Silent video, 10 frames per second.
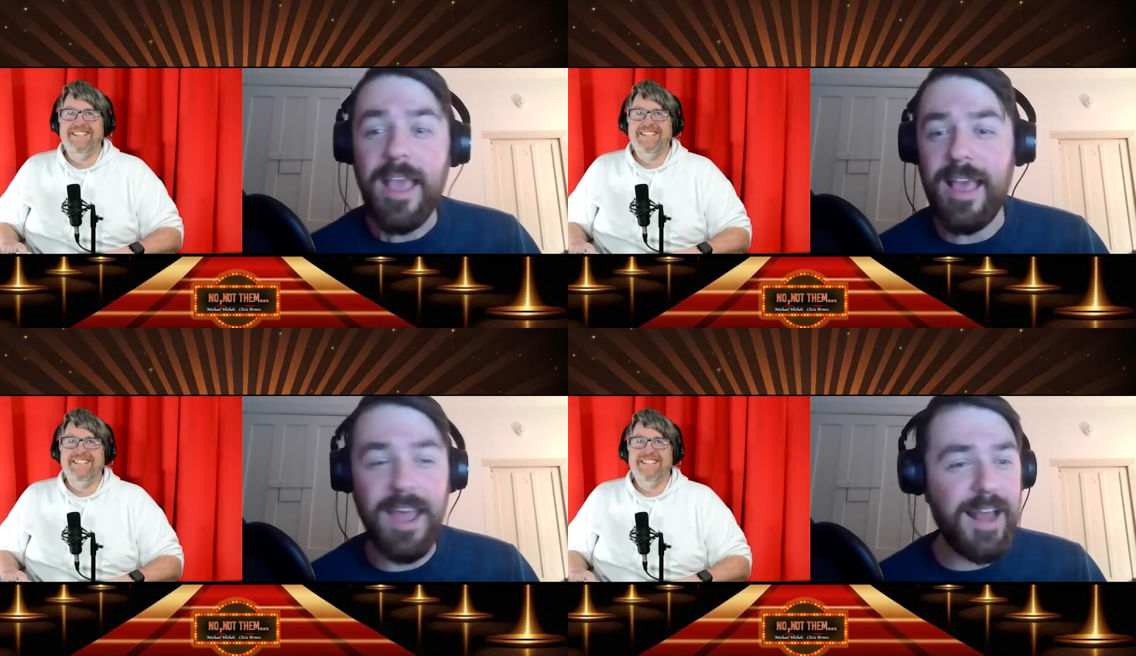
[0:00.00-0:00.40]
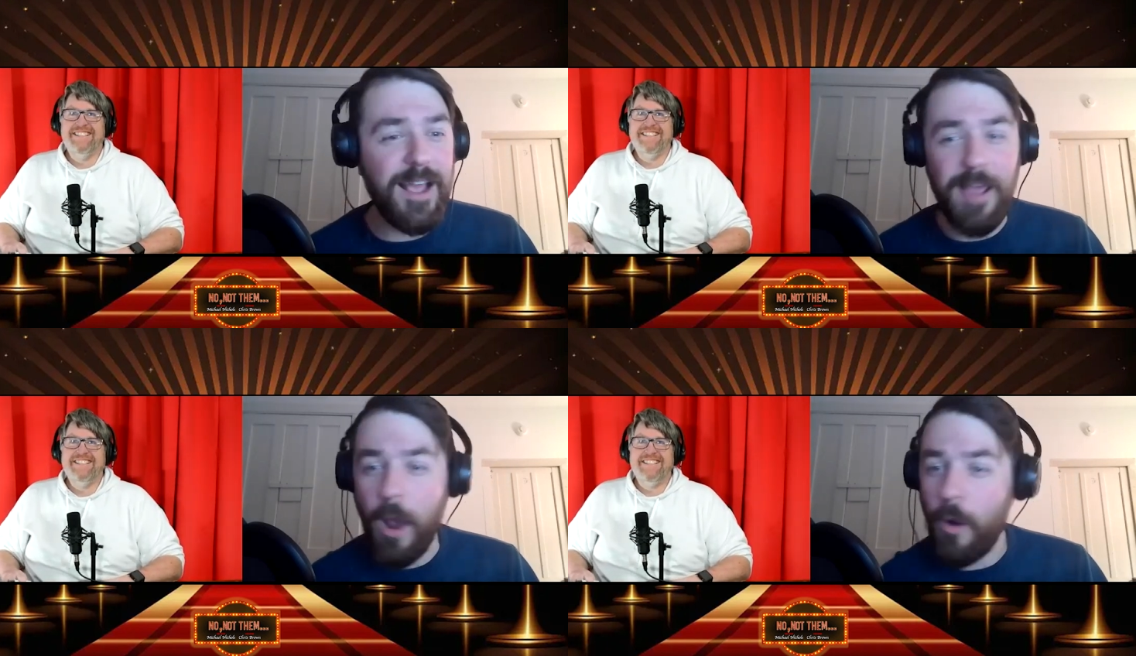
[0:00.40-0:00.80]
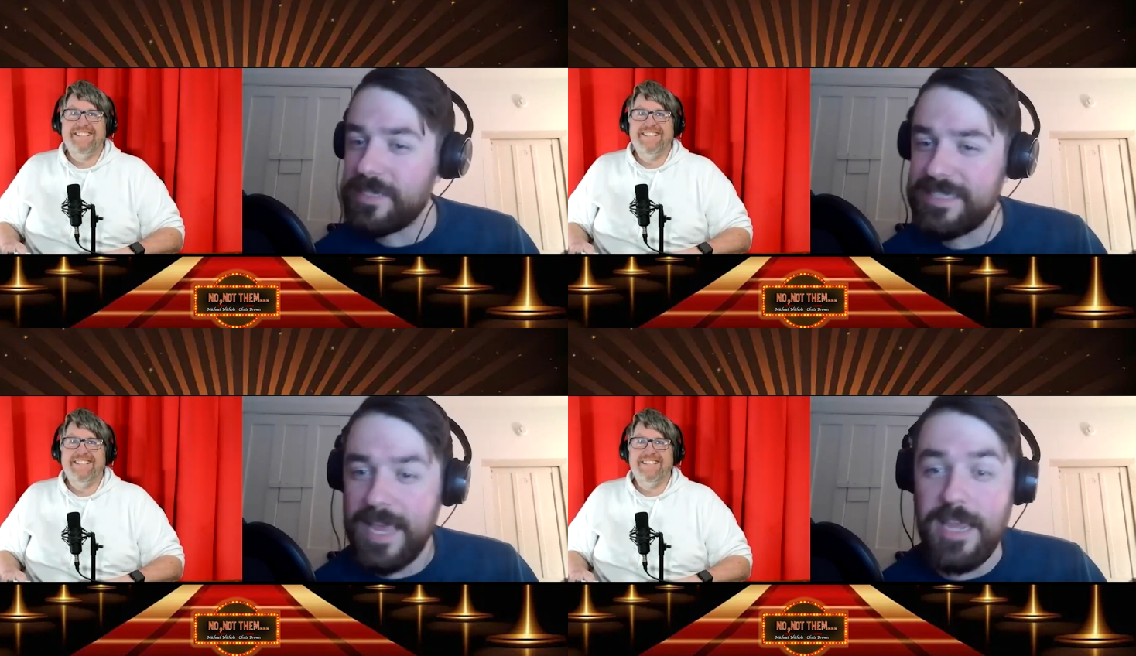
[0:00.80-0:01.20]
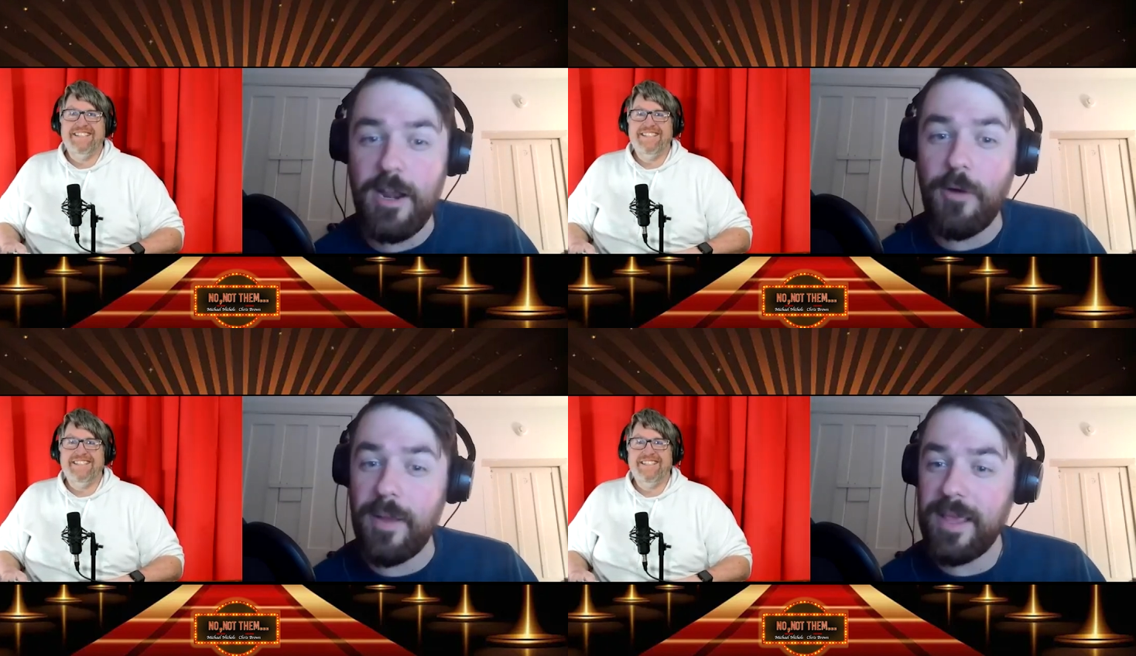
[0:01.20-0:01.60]
Speaker 1: and I always say, you know,
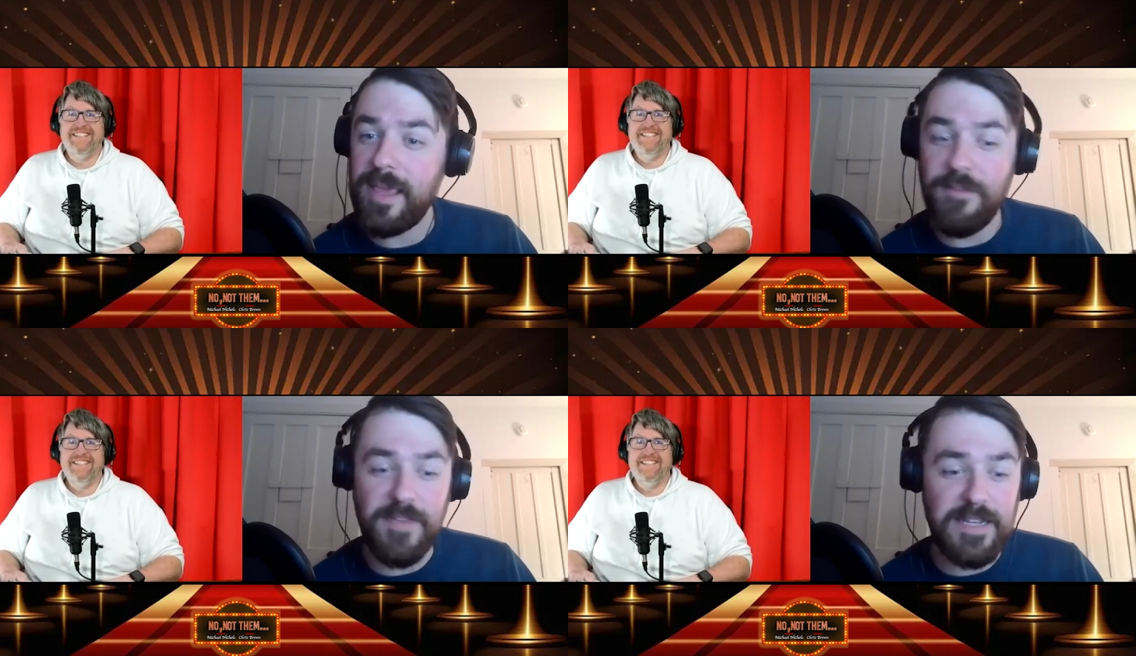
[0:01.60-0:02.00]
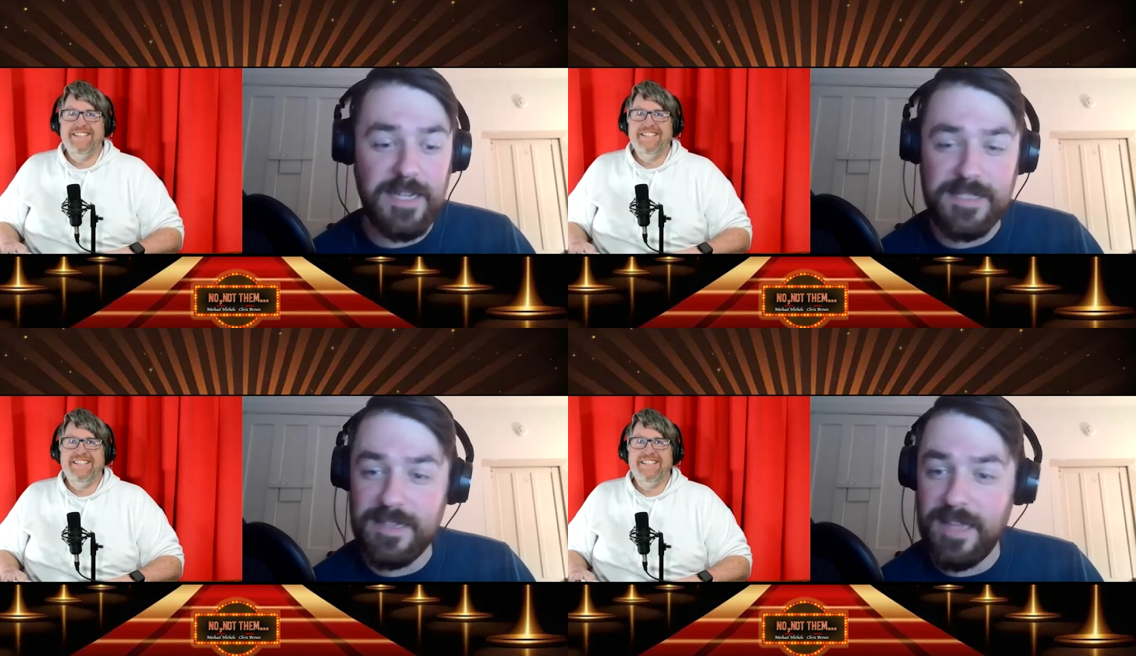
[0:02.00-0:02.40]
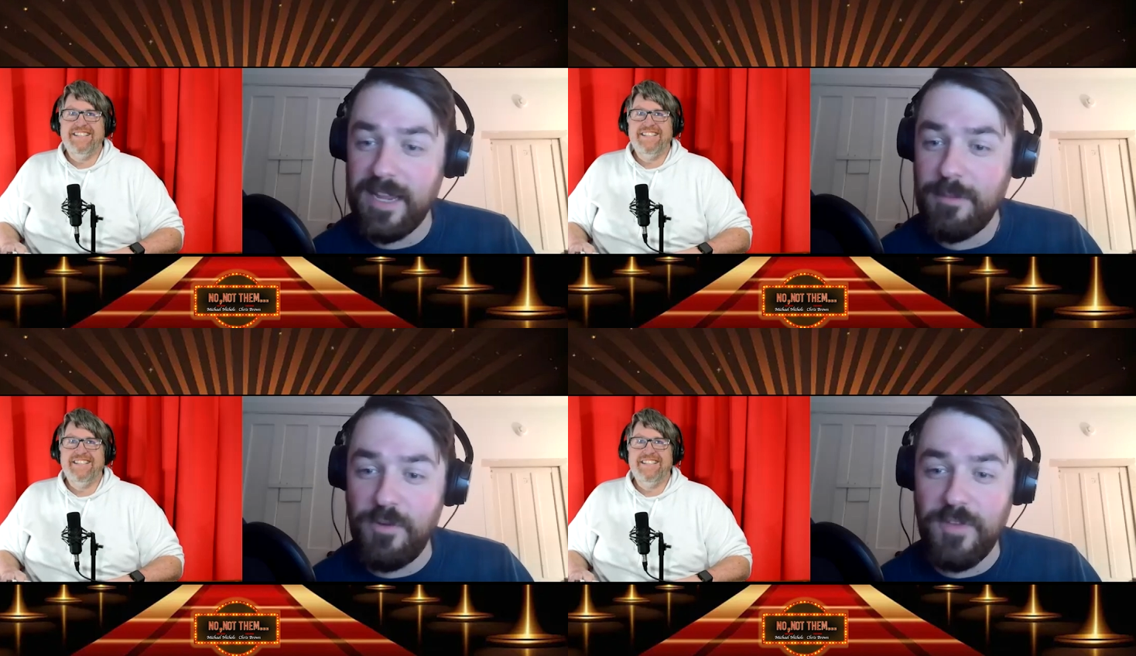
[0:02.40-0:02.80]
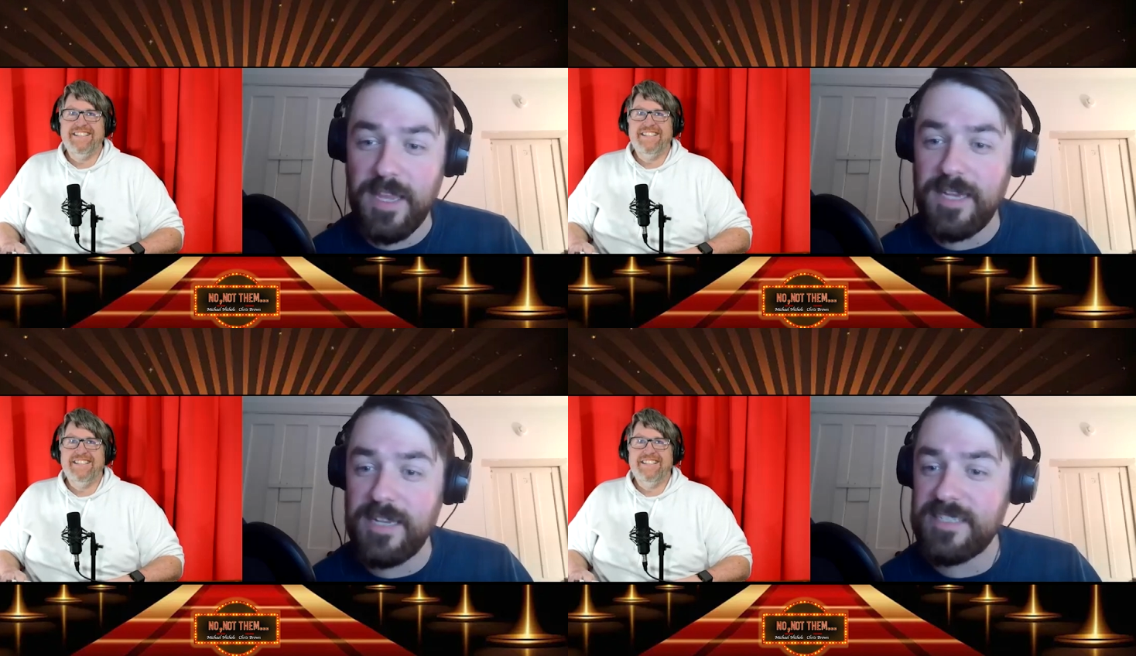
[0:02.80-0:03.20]
if he doesn't like a movie, he
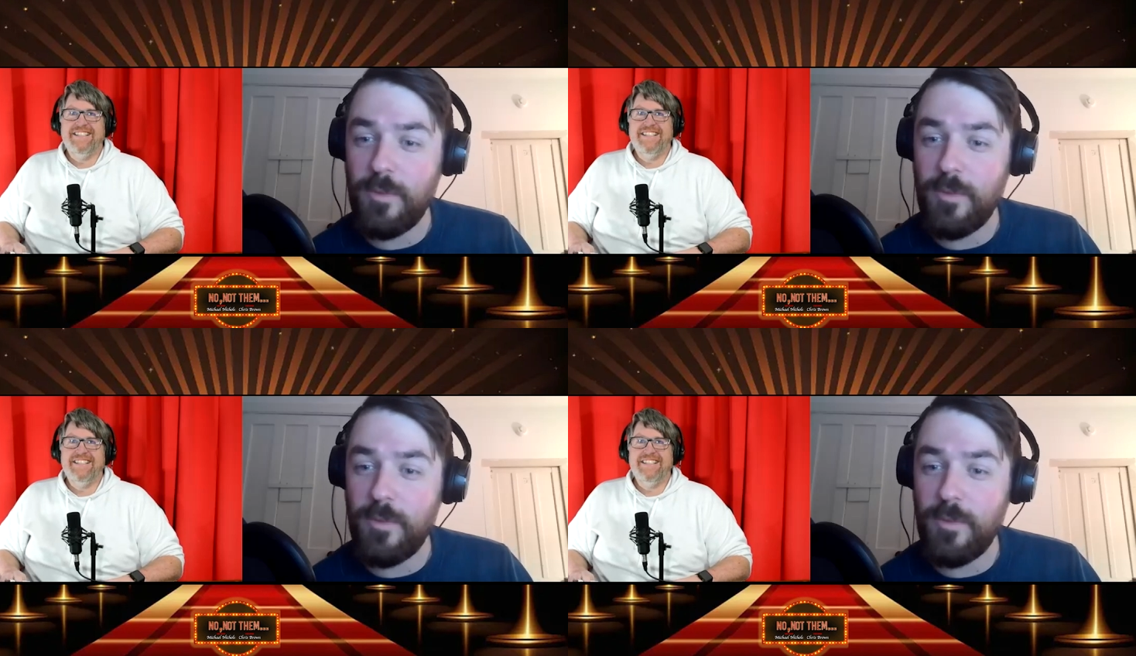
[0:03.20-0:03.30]
doesn't